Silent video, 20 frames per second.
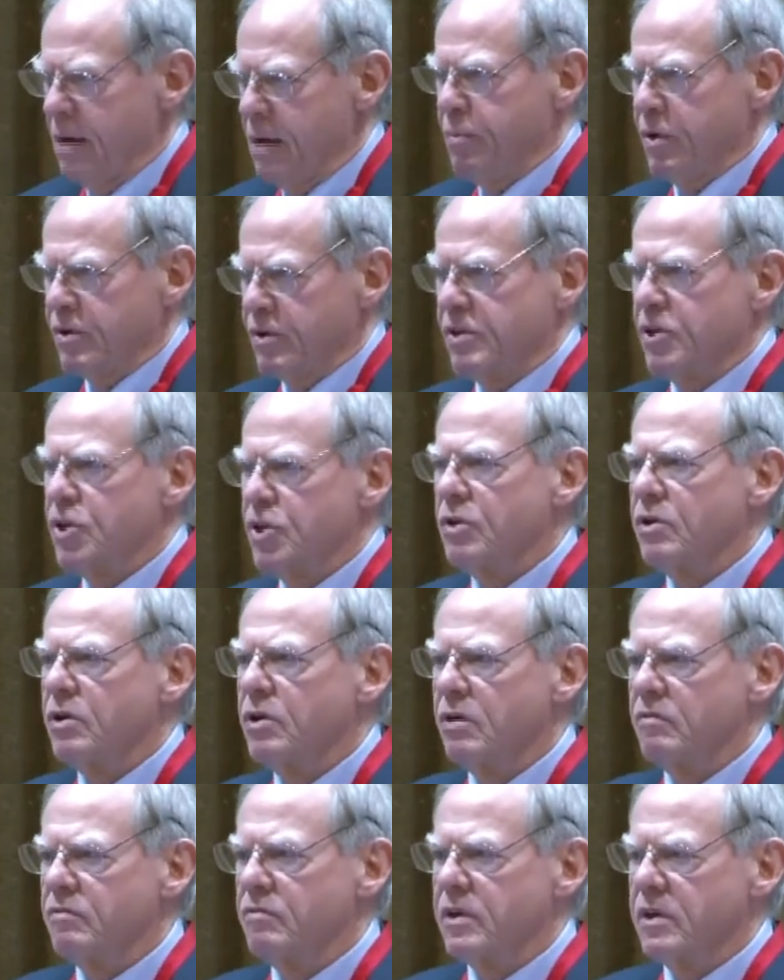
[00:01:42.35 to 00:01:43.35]
position
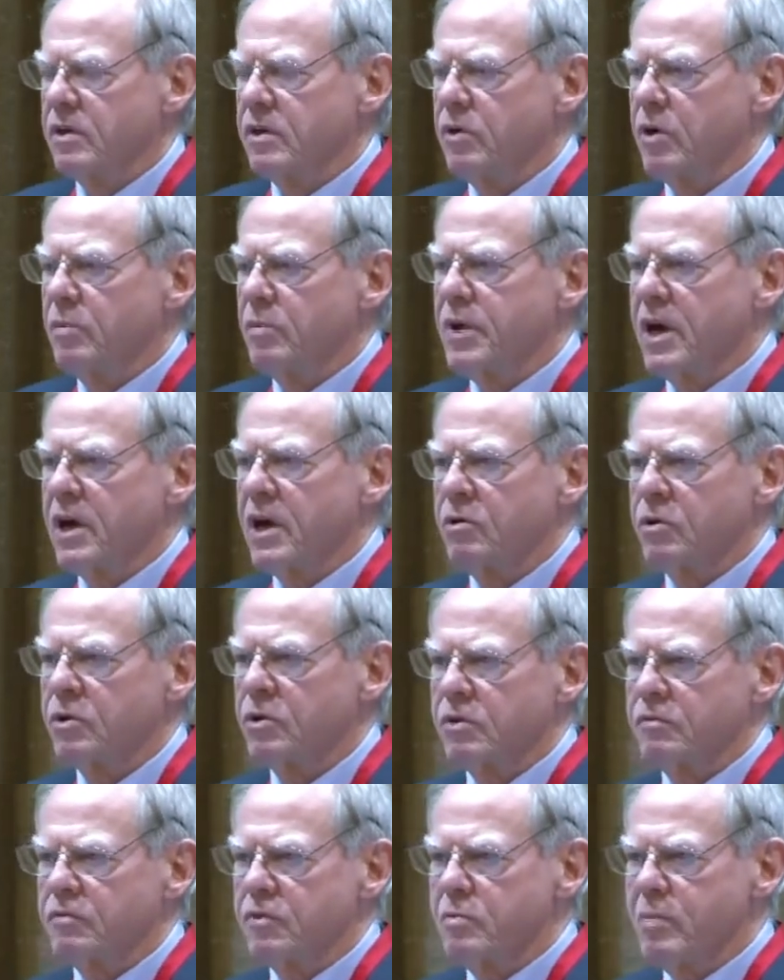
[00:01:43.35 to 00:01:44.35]
of the European
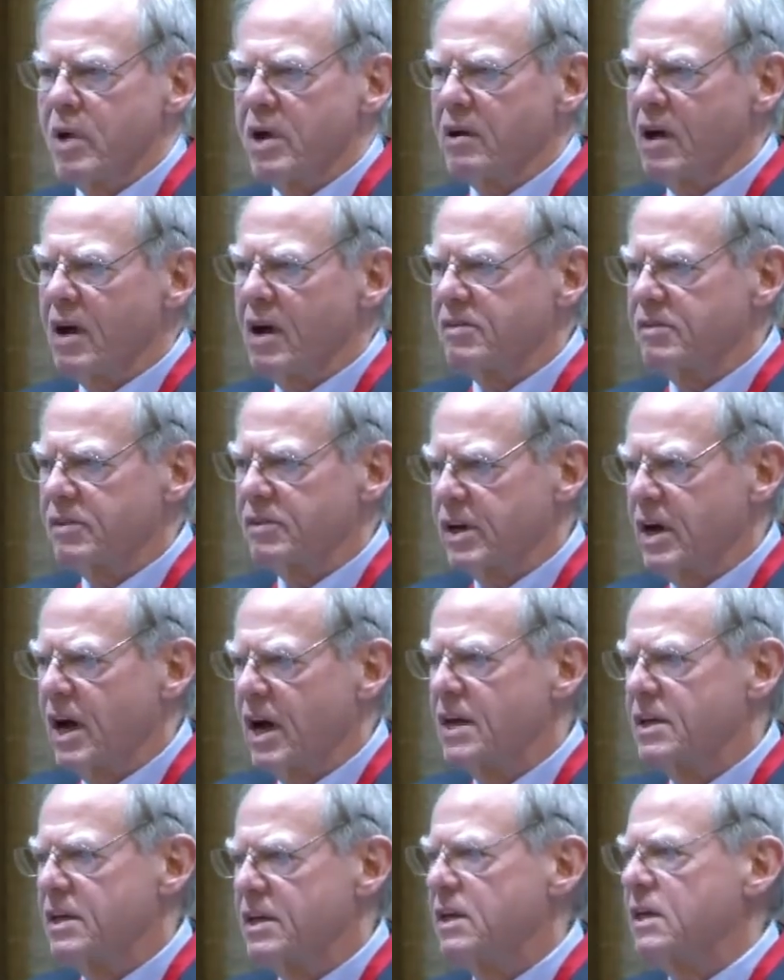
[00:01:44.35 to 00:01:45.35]
Court of Human Rights
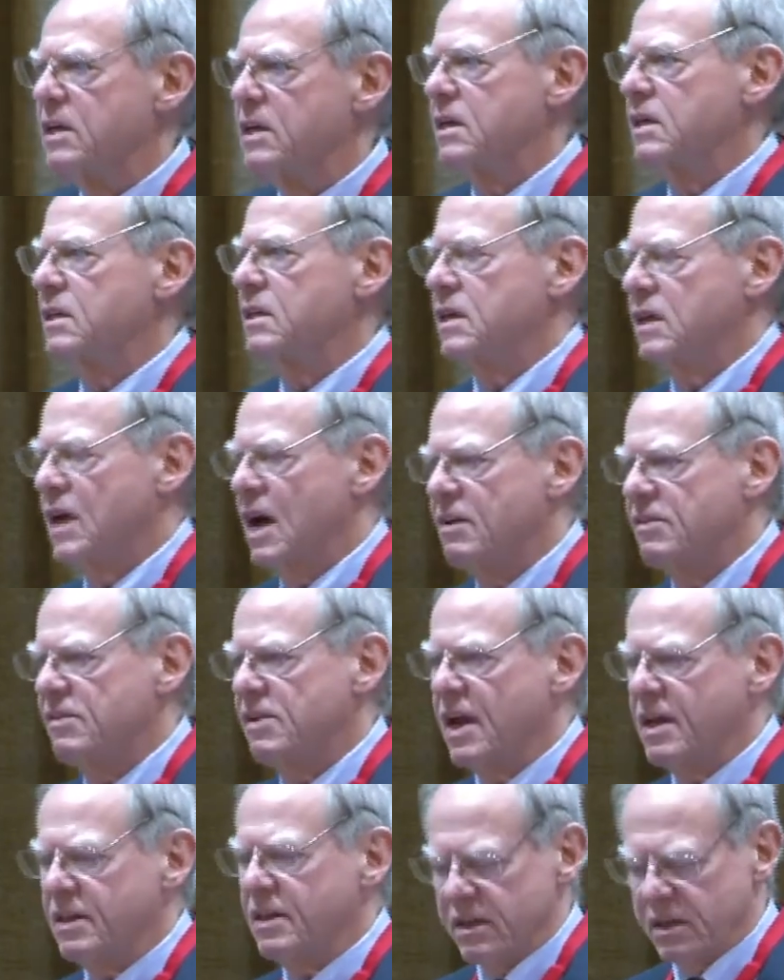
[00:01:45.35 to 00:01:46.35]
regarding the
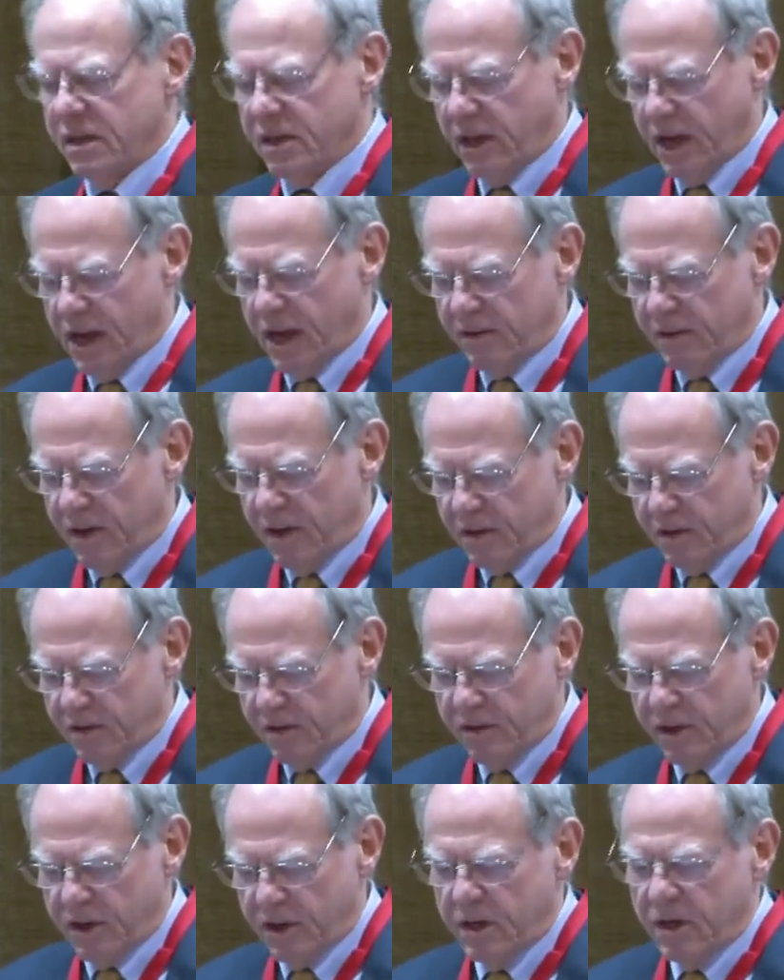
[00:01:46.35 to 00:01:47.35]
Icelandic case,
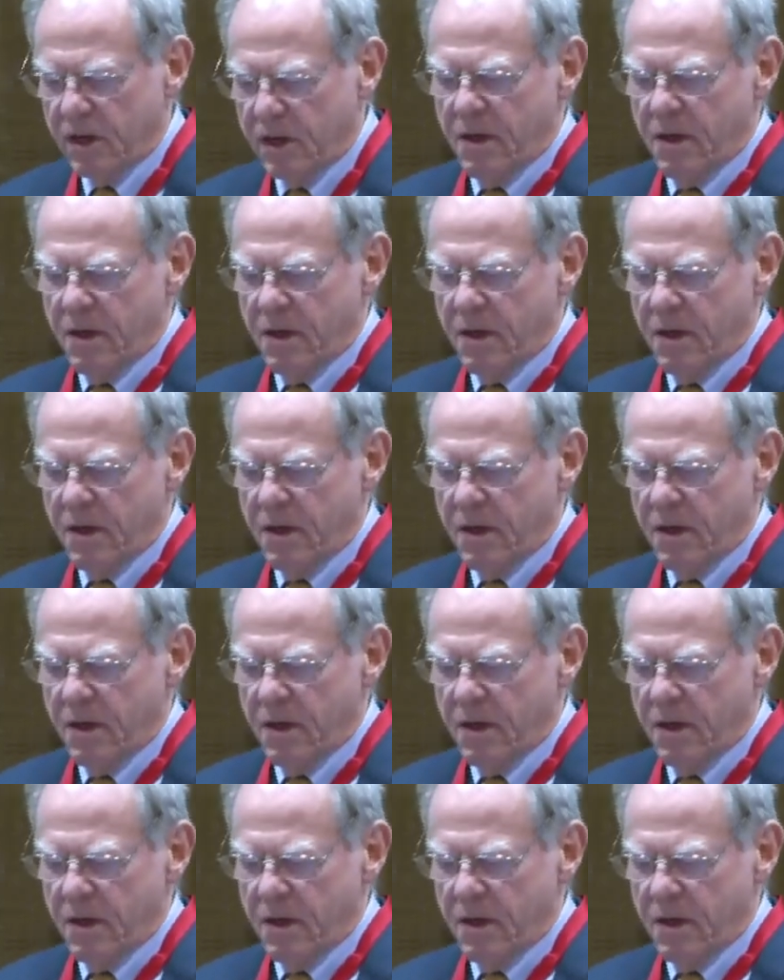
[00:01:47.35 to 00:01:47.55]
Anderson.